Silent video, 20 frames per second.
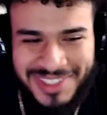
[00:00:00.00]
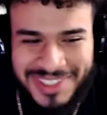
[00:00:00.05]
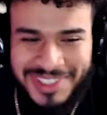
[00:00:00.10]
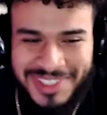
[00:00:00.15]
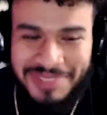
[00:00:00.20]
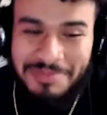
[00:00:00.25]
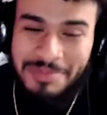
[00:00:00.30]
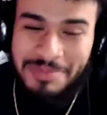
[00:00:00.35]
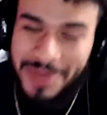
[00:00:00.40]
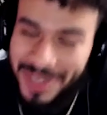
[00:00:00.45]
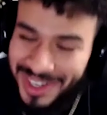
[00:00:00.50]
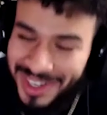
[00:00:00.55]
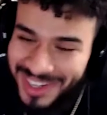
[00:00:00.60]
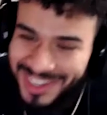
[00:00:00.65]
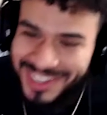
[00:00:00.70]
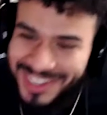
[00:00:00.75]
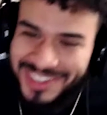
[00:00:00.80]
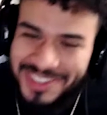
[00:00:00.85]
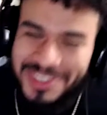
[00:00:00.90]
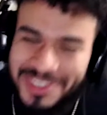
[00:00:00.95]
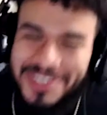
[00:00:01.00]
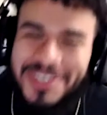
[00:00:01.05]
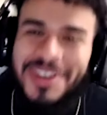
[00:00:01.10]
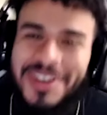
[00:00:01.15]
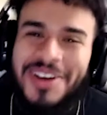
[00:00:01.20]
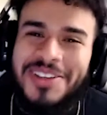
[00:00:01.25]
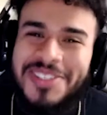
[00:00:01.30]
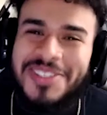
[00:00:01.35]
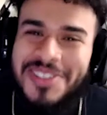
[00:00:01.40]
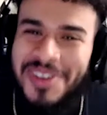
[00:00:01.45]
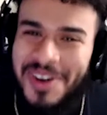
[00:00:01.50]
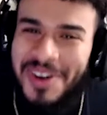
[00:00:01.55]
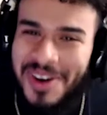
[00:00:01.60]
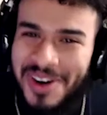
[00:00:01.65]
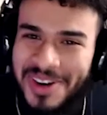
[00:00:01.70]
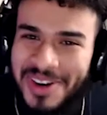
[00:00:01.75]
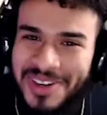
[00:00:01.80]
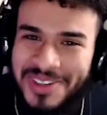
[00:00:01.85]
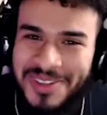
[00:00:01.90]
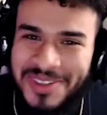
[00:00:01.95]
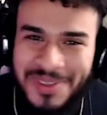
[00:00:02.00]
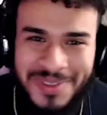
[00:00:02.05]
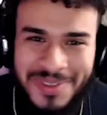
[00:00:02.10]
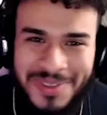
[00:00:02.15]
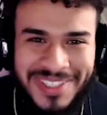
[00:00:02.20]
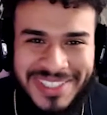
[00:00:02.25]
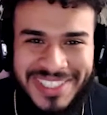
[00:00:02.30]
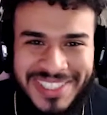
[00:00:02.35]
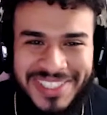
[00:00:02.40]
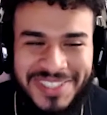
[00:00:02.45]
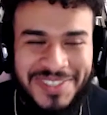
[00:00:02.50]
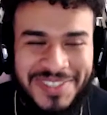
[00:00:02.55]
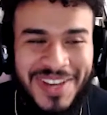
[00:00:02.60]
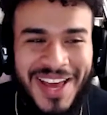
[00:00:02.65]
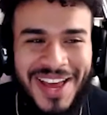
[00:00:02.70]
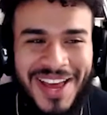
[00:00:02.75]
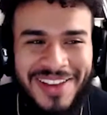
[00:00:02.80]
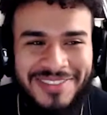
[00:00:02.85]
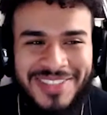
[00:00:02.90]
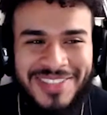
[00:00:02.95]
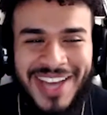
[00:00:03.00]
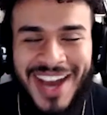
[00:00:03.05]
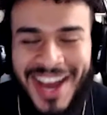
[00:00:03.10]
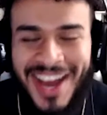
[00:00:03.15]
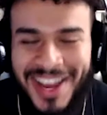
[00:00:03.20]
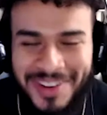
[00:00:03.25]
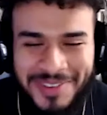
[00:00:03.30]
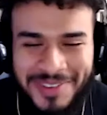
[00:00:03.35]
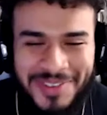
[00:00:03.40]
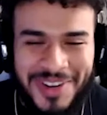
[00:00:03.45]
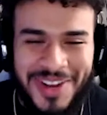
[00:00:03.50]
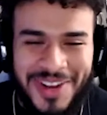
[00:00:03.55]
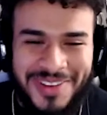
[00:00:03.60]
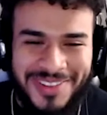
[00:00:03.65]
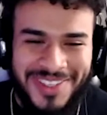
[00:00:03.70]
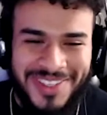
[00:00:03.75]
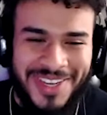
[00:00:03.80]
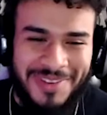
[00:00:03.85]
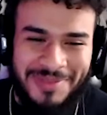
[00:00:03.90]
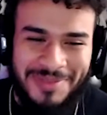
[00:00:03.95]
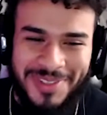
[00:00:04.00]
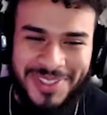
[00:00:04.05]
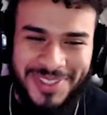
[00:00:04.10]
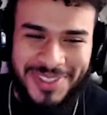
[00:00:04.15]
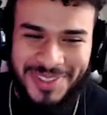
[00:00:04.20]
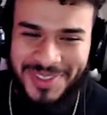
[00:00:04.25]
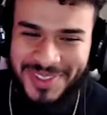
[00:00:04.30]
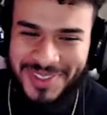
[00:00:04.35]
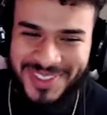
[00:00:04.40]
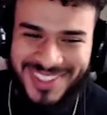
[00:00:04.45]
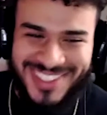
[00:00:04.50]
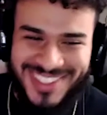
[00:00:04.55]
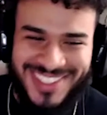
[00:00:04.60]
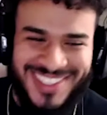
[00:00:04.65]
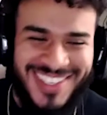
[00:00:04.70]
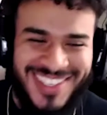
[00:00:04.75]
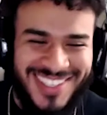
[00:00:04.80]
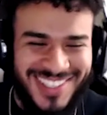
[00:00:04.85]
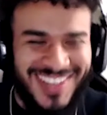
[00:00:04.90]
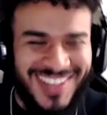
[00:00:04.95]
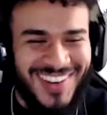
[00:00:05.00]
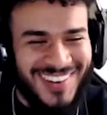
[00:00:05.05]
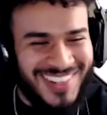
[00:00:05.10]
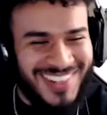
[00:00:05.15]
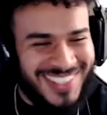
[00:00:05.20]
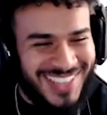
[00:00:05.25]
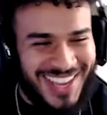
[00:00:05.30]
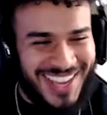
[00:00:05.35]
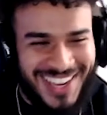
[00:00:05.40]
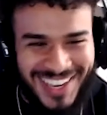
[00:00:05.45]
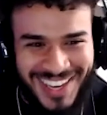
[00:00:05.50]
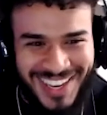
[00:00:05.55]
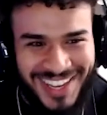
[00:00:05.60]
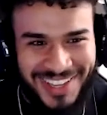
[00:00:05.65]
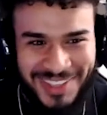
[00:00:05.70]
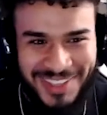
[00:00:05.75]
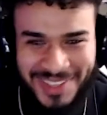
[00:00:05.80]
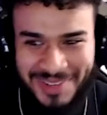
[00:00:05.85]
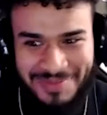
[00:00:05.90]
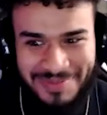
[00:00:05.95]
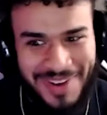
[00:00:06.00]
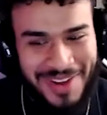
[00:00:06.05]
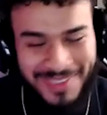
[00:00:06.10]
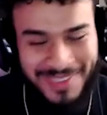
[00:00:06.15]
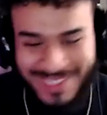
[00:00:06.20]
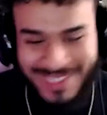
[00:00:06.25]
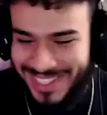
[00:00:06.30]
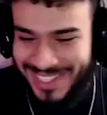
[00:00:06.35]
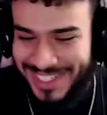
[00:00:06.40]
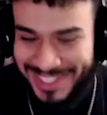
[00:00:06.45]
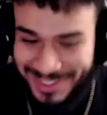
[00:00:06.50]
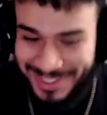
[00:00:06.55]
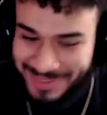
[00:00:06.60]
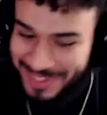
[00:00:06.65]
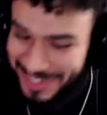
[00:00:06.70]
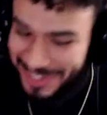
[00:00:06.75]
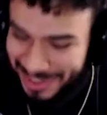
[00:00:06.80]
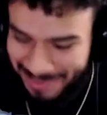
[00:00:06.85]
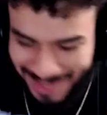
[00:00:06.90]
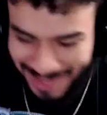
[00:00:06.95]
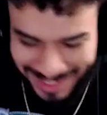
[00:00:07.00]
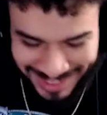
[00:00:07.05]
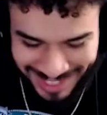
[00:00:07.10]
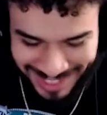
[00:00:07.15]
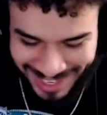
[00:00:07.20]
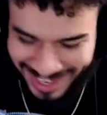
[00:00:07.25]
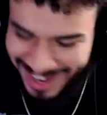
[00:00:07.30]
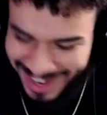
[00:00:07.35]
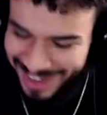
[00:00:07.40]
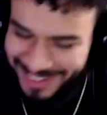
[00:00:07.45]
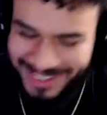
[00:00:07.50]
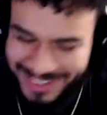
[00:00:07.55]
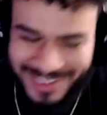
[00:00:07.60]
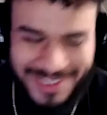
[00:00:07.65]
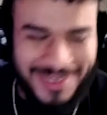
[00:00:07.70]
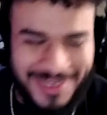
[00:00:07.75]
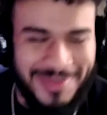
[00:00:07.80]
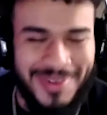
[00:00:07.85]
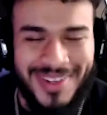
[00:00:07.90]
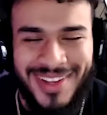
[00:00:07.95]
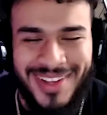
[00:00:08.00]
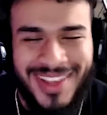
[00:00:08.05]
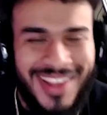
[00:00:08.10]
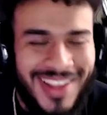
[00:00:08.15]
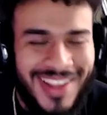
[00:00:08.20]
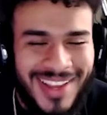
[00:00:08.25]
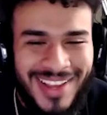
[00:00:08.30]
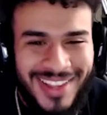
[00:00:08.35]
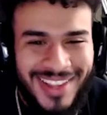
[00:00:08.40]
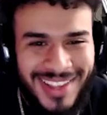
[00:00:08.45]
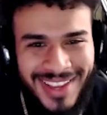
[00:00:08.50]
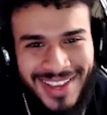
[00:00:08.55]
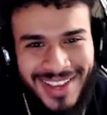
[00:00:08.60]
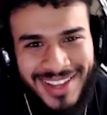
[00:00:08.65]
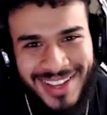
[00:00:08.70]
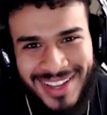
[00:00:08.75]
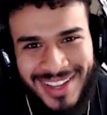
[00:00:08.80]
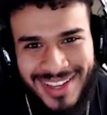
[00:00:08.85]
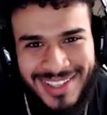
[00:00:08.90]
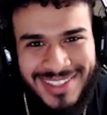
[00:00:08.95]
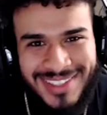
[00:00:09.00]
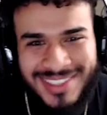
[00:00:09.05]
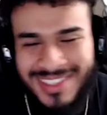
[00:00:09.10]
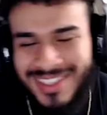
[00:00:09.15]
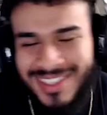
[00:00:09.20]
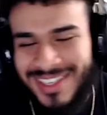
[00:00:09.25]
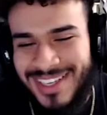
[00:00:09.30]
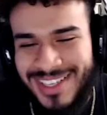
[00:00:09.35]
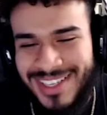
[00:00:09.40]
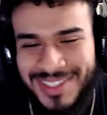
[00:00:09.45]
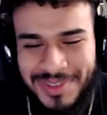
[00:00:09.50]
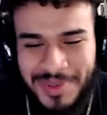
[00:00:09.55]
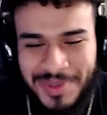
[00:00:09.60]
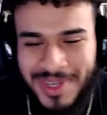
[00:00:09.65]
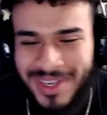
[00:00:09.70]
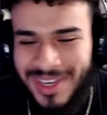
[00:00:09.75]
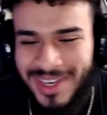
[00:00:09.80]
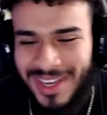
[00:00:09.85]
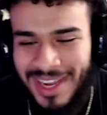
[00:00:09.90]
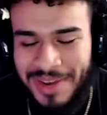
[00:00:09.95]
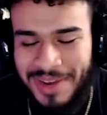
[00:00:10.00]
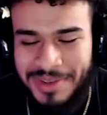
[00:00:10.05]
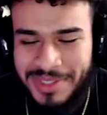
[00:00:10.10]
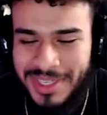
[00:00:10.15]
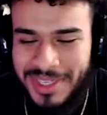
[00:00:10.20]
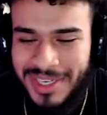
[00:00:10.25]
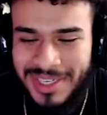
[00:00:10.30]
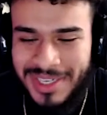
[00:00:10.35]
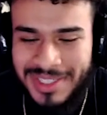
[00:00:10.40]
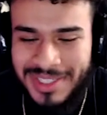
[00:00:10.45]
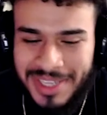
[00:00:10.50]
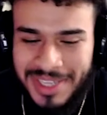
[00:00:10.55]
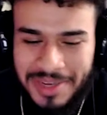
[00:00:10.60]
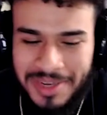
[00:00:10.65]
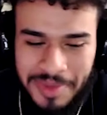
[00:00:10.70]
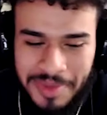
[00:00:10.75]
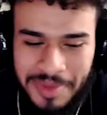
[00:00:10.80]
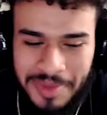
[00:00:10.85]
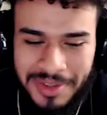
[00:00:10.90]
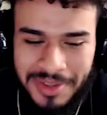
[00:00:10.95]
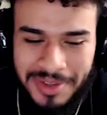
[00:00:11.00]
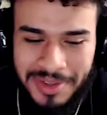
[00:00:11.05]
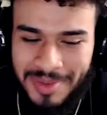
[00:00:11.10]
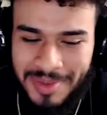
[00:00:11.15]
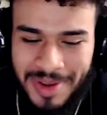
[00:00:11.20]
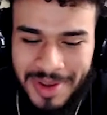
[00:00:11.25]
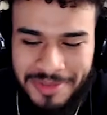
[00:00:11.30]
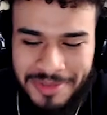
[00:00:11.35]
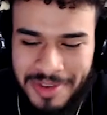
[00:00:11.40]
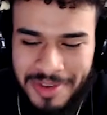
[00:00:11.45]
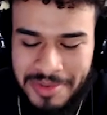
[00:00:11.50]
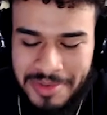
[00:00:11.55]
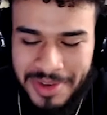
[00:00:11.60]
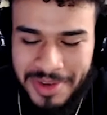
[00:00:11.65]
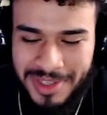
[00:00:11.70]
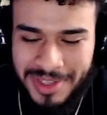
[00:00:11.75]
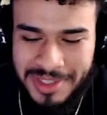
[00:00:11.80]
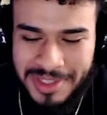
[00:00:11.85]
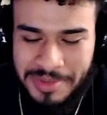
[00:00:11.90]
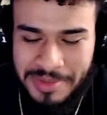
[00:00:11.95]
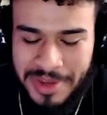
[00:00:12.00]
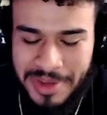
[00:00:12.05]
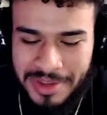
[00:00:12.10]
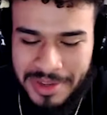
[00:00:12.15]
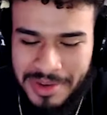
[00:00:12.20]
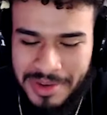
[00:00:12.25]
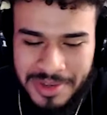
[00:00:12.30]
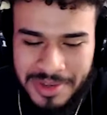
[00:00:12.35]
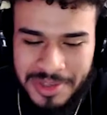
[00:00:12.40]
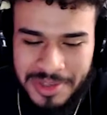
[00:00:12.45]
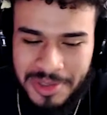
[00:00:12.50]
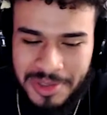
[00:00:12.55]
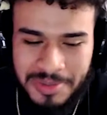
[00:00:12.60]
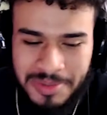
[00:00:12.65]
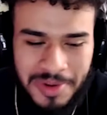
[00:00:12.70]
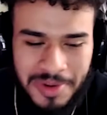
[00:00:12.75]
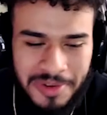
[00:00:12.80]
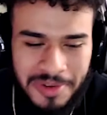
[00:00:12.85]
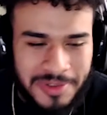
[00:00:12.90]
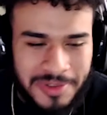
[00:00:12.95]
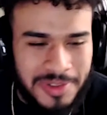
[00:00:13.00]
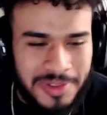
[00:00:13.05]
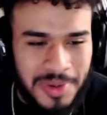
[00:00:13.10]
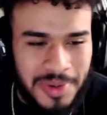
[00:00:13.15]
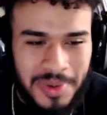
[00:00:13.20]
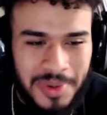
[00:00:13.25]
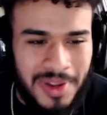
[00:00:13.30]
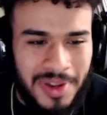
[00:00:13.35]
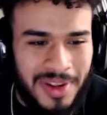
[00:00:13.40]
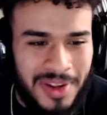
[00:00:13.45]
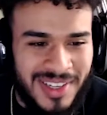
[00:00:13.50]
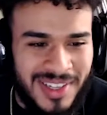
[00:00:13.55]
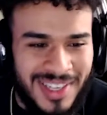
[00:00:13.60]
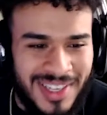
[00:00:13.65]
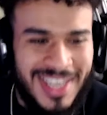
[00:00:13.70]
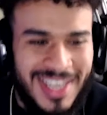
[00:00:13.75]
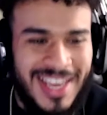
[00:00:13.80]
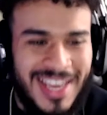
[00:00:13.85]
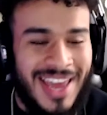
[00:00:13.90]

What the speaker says: Not changed. But you could also argue because they do have time traveling episodes. So it's kind of like you could probably say some shit about that. I don't know. But yeah, like I said, like it's weird. Like I was thinking the same thing though about Family Guy because I'm like, yo, this show's been on for so long.